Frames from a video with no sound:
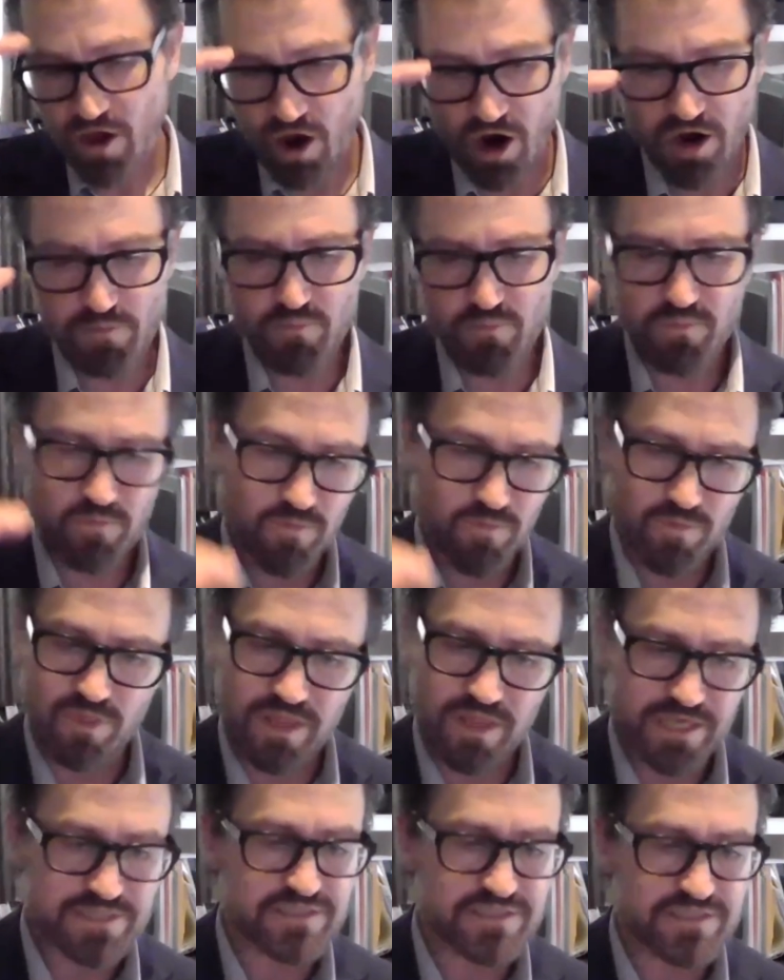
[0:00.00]
our
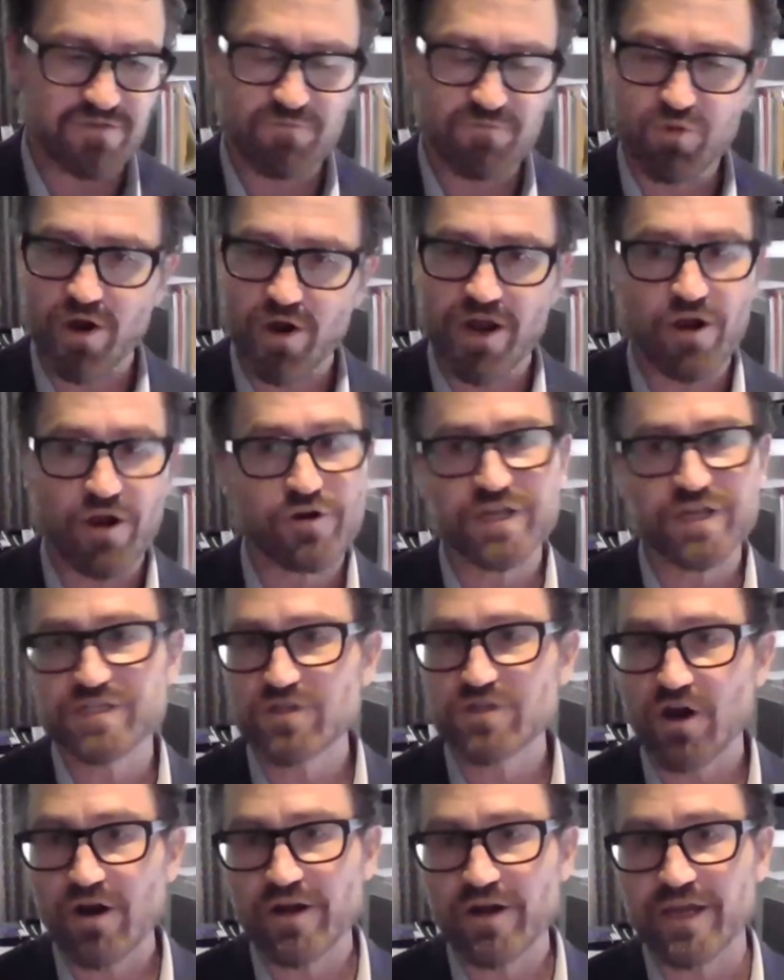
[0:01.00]
list of priority
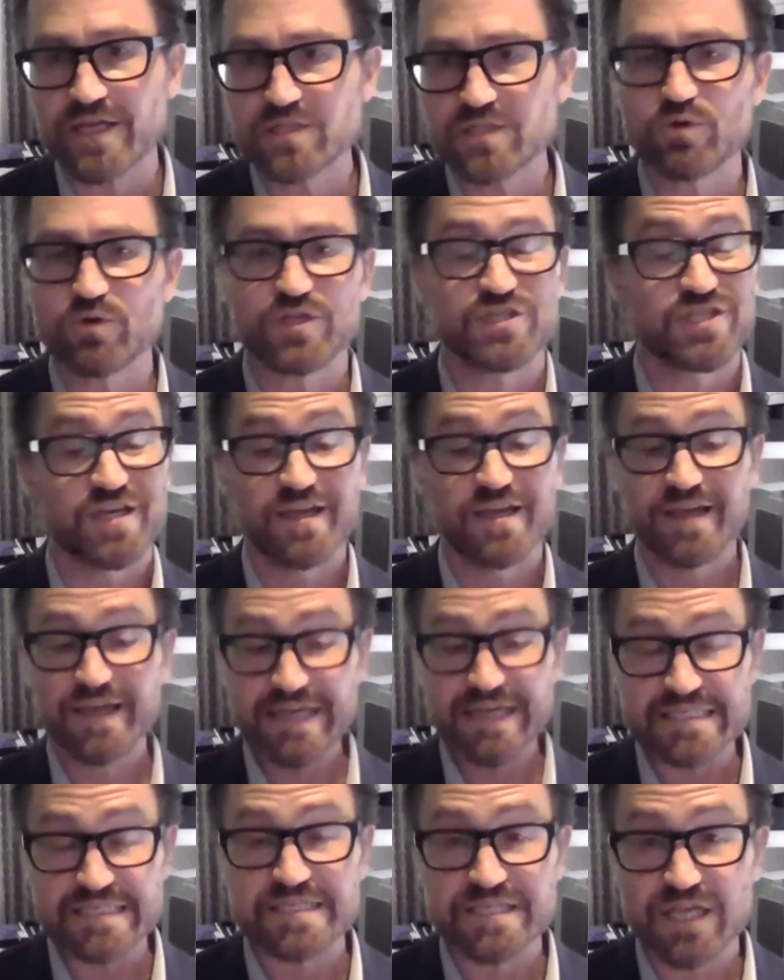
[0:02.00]
targets, which
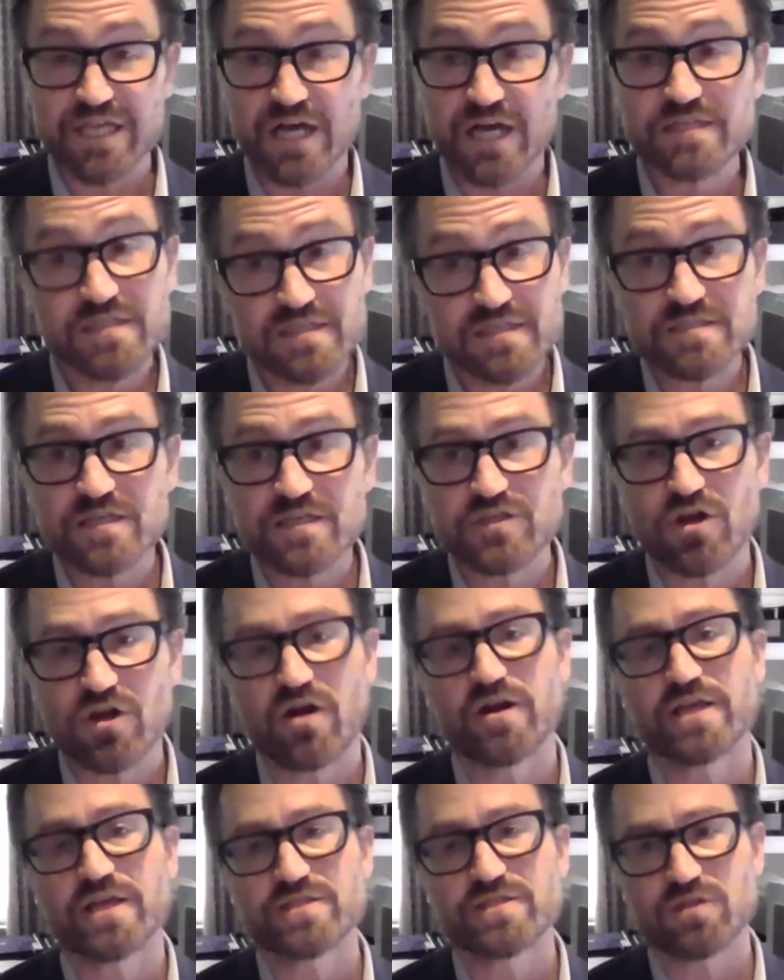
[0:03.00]
is dozens of
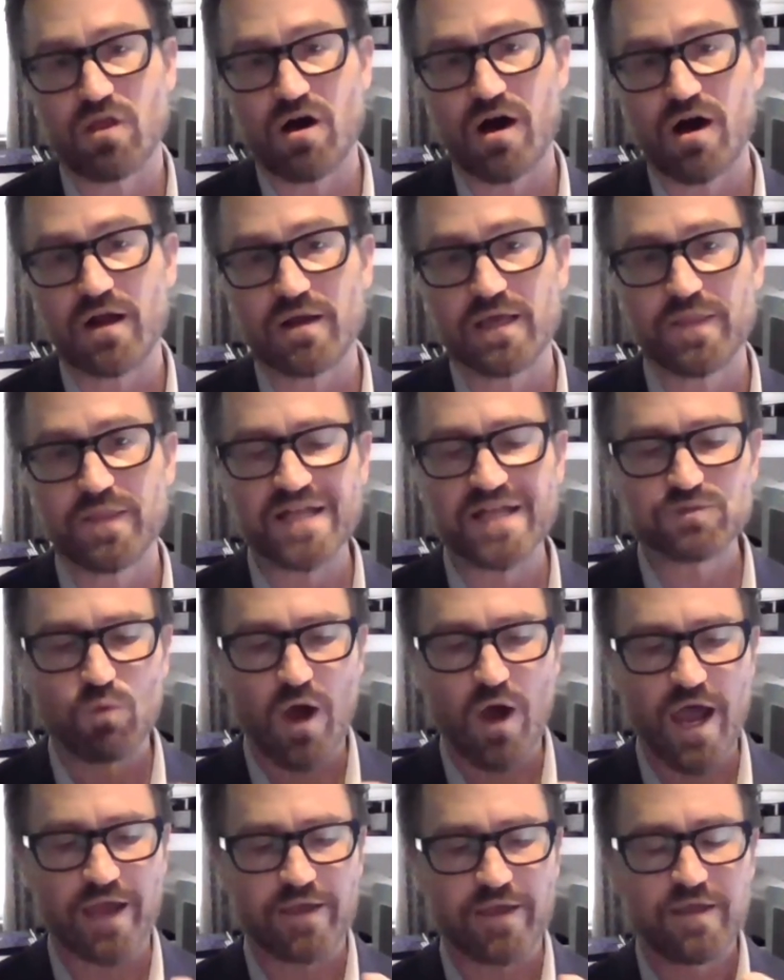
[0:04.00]
targets long. And that's
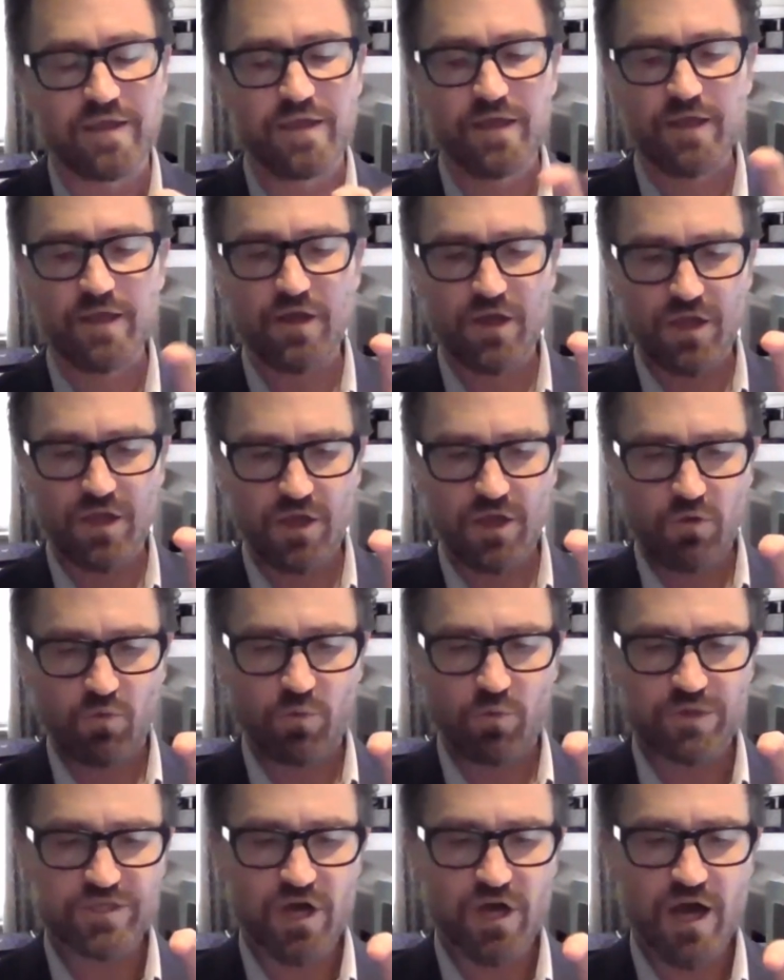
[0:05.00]
why
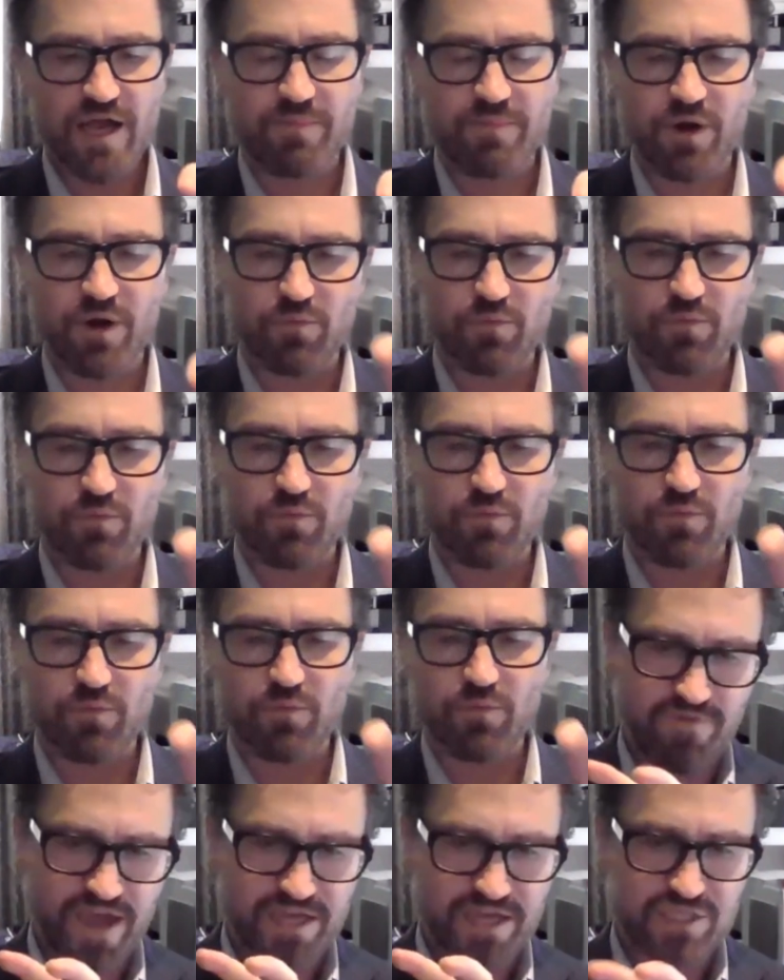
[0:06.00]
when we talk about it, we've got
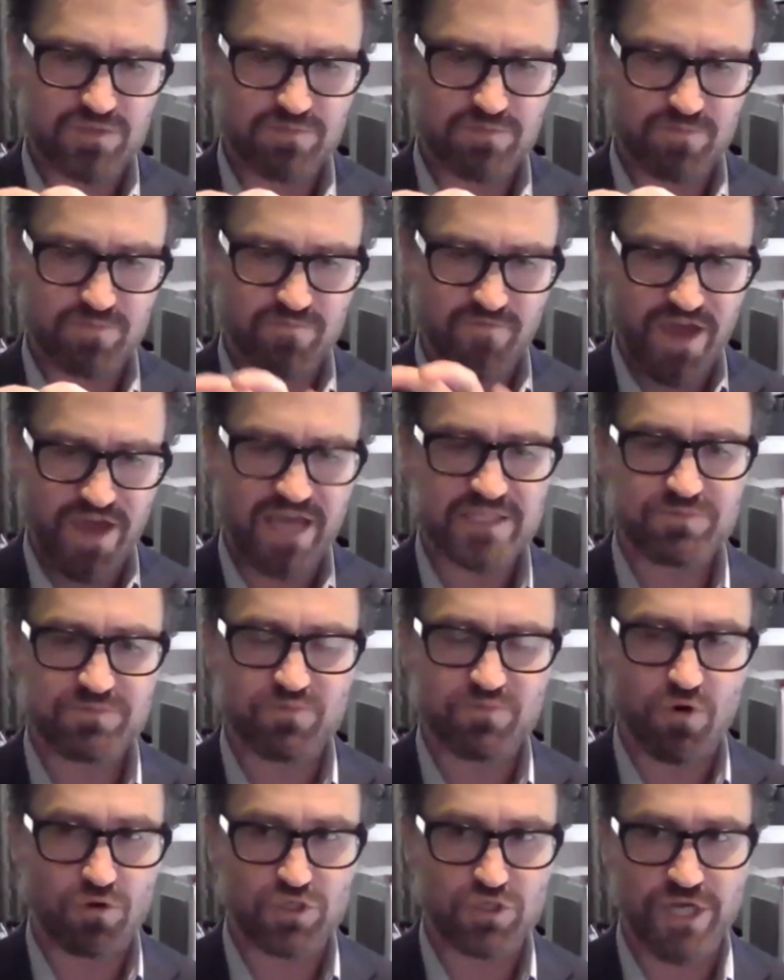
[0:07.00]
an
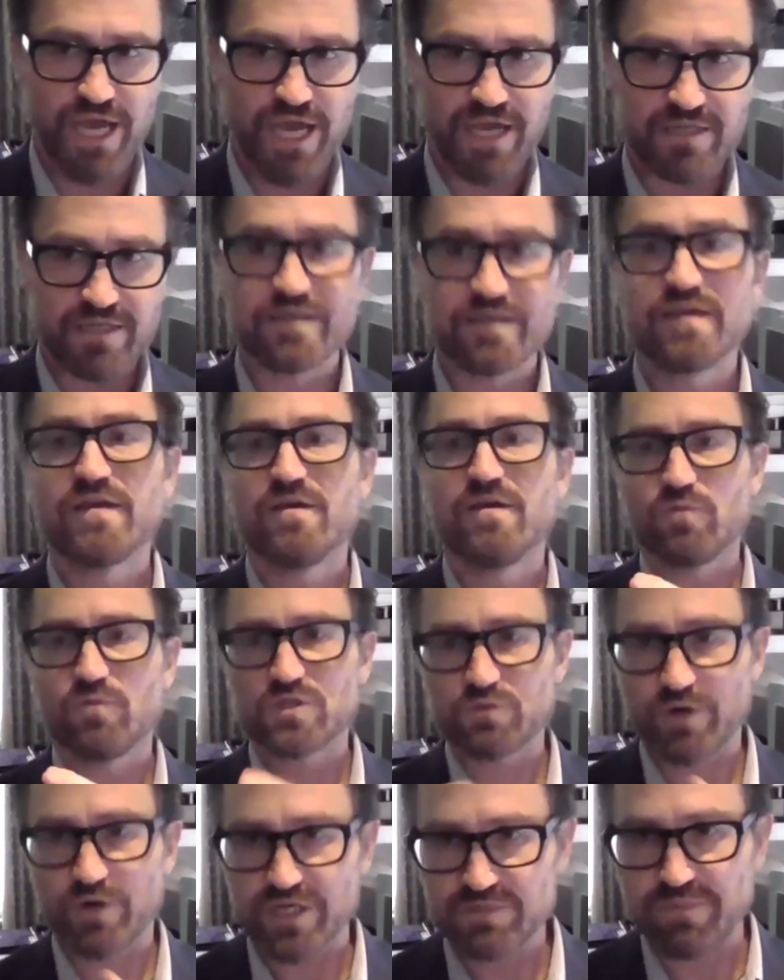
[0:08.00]
advanced project,
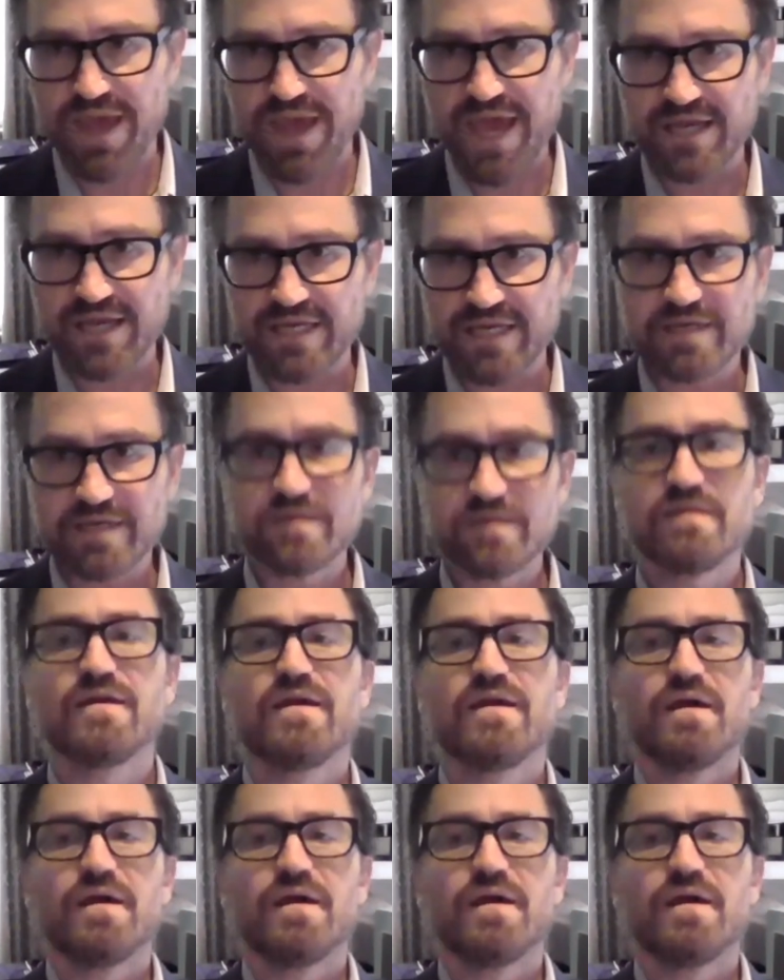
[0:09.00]
which we're expanding.